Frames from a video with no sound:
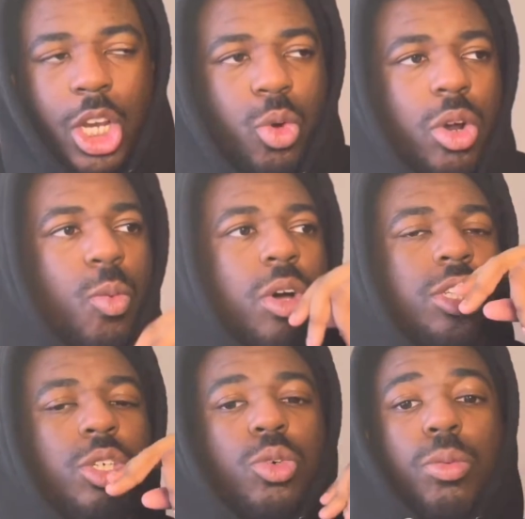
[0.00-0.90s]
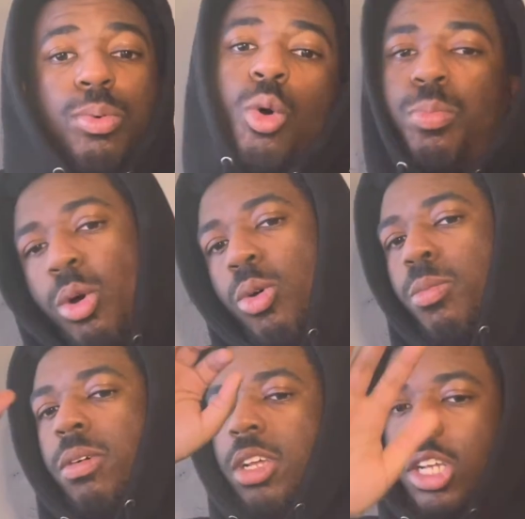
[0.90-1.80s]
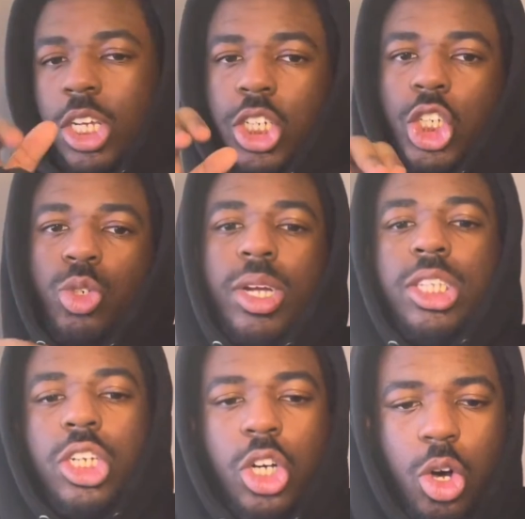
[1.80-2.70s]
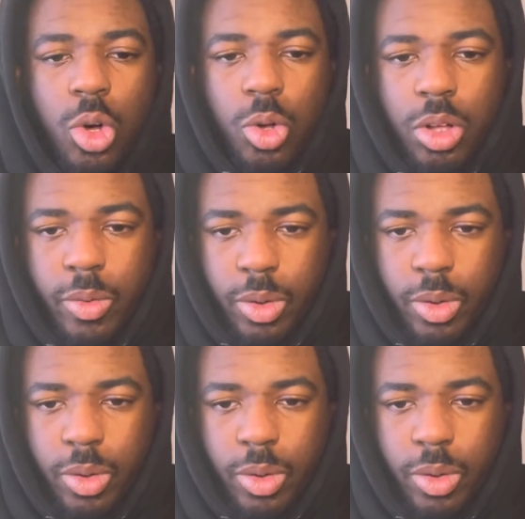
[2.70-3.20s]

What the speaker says: They doing a 1-2. Boom, boom. Straight to the goal.